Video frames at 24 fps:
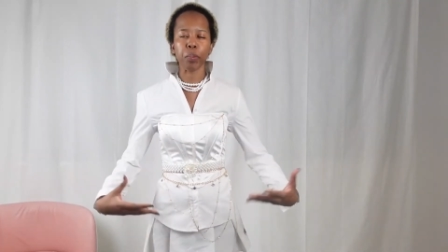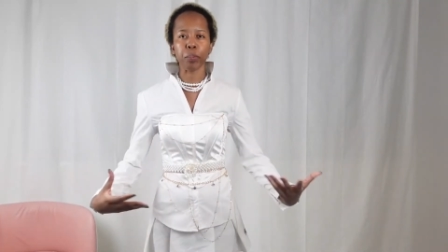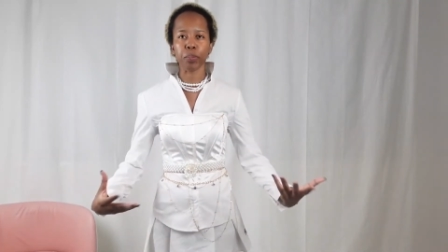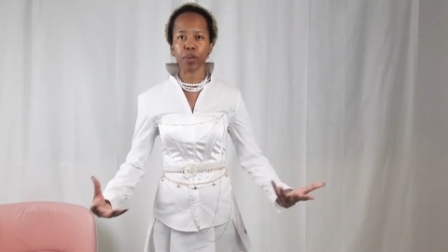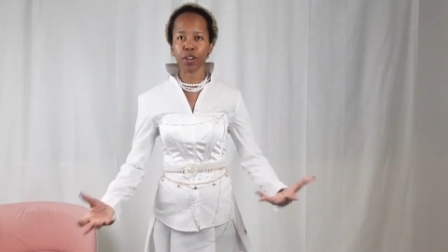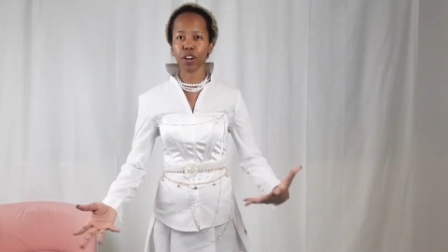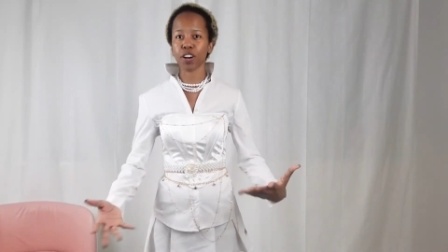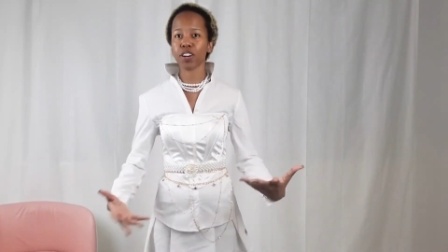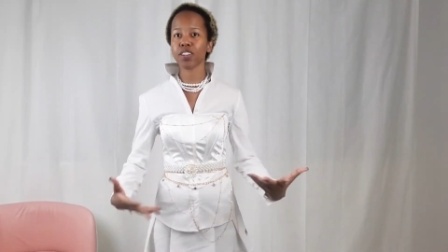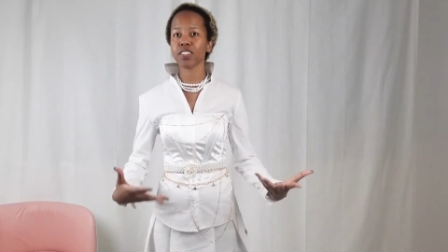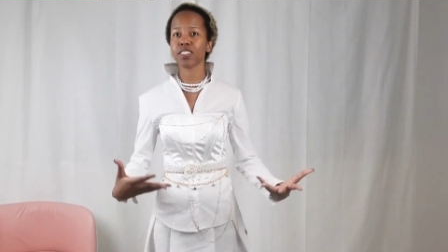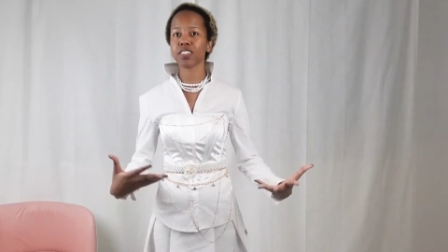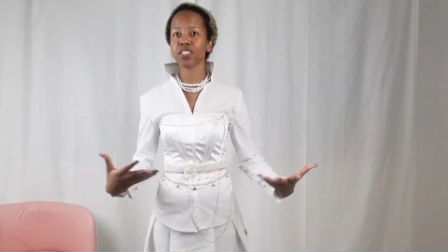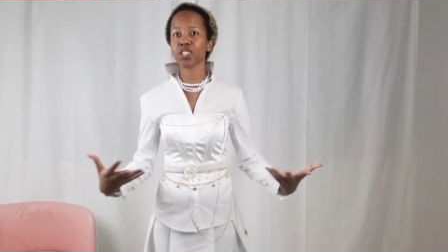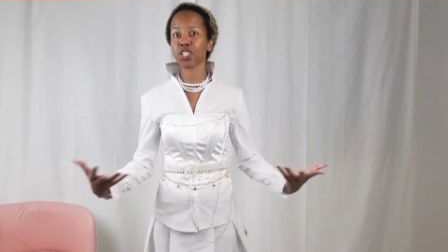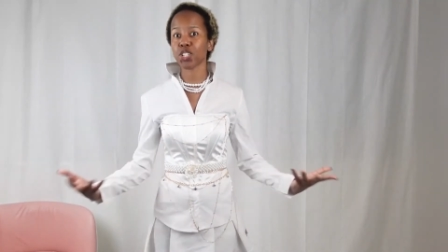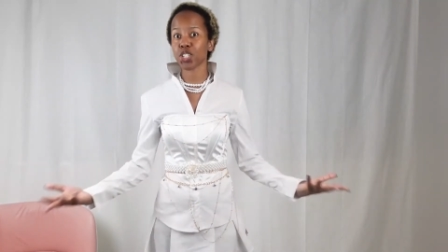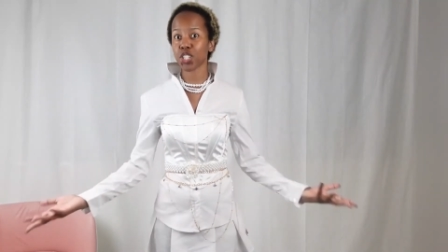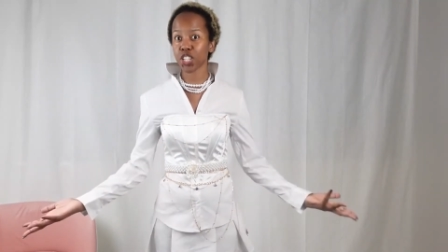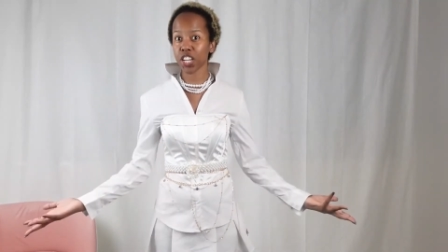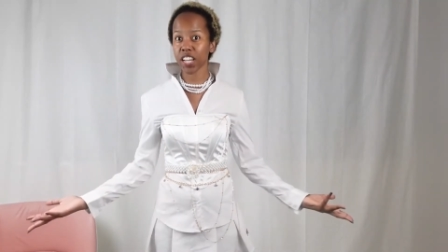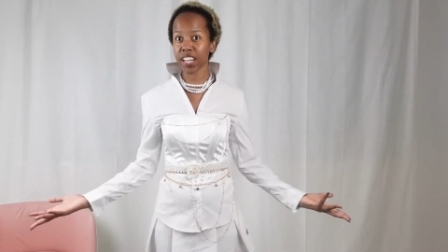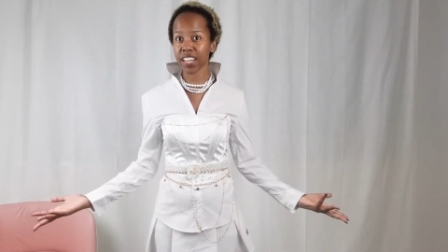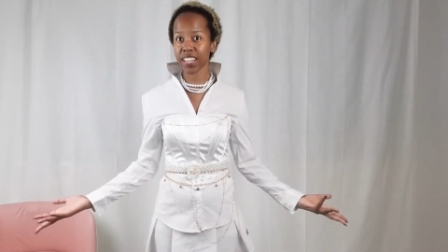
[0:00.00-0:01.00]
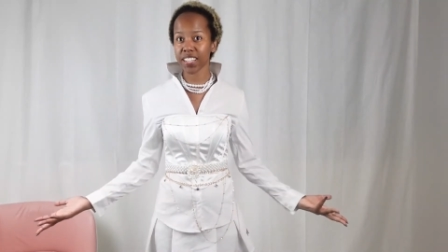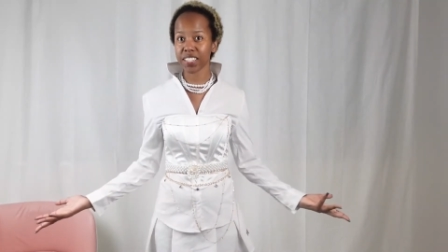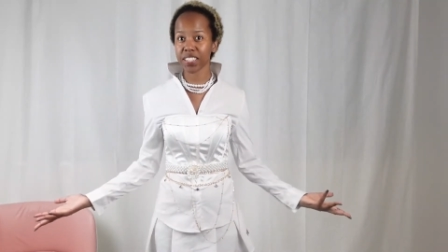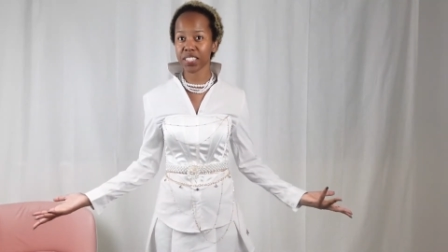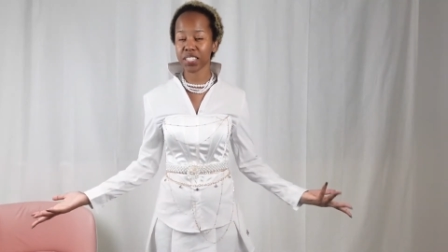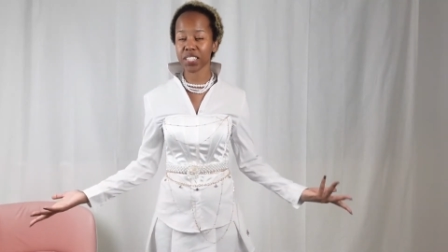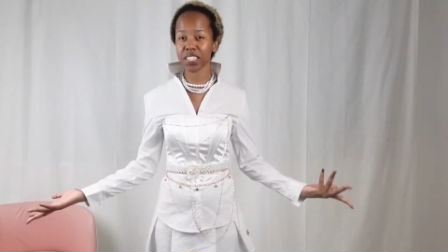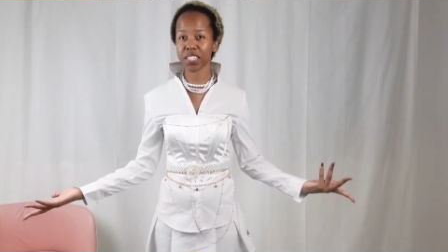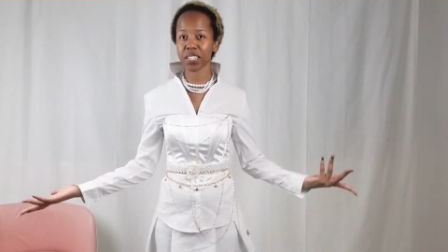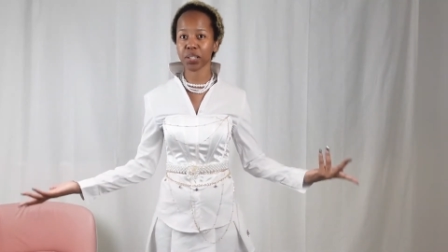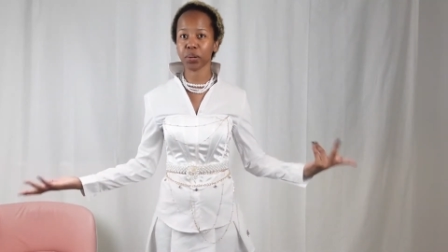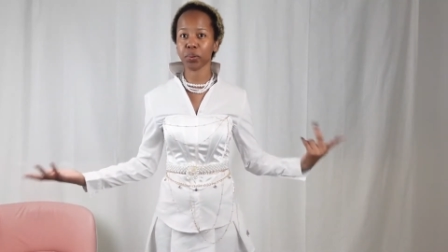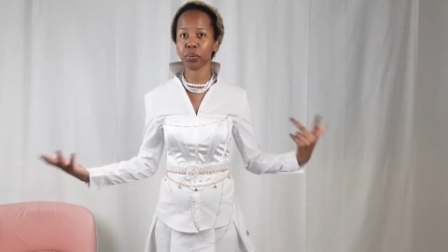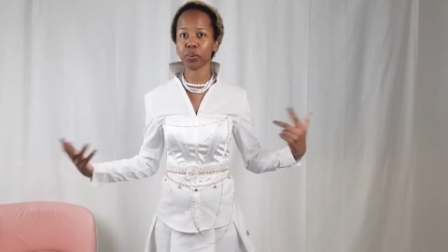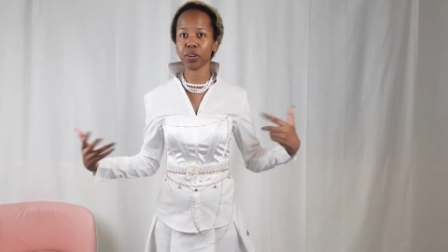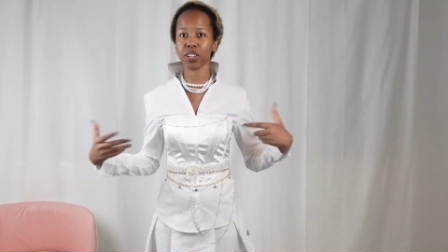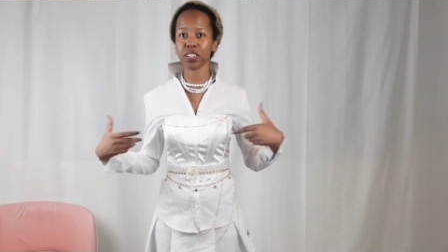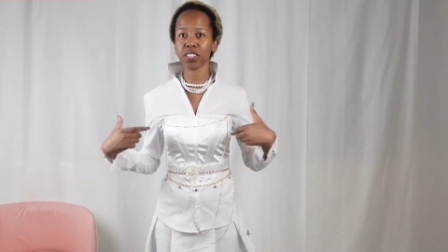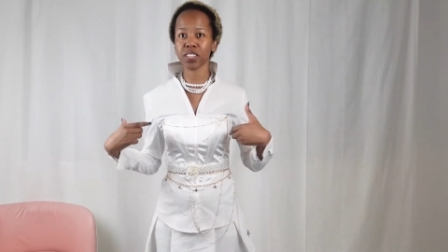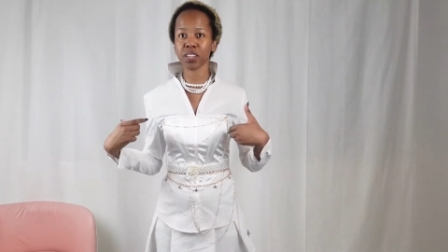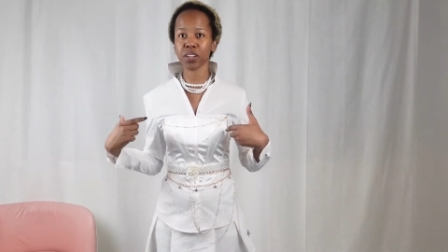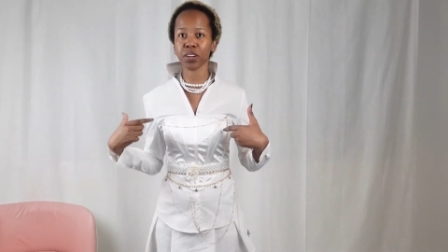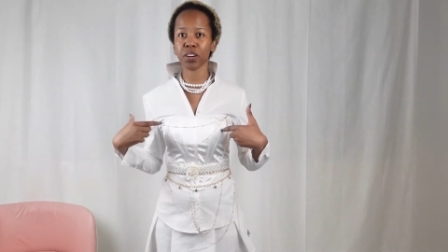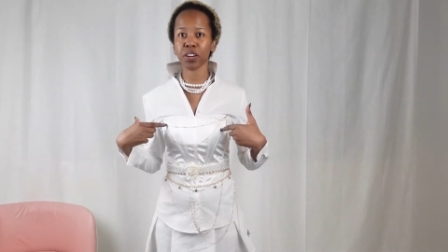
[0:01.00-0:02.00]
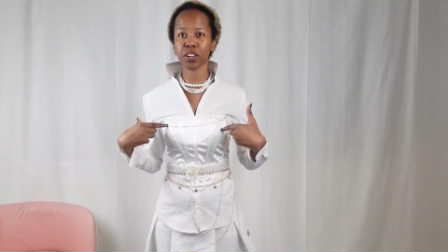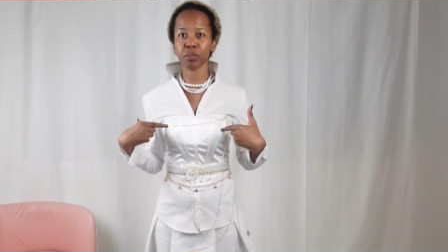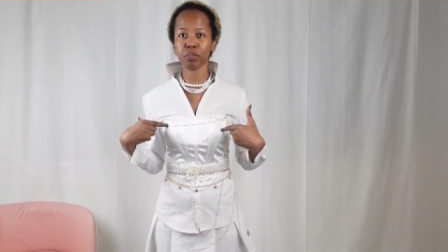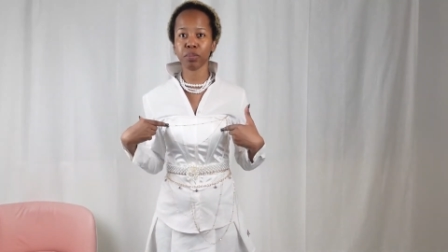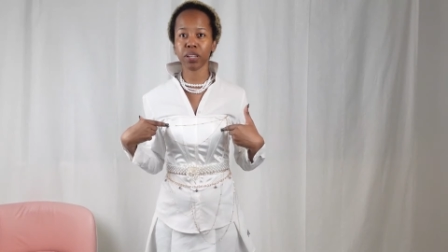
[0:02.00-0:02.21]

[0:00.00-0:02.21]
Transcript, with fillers: because the shirt wasn't gonna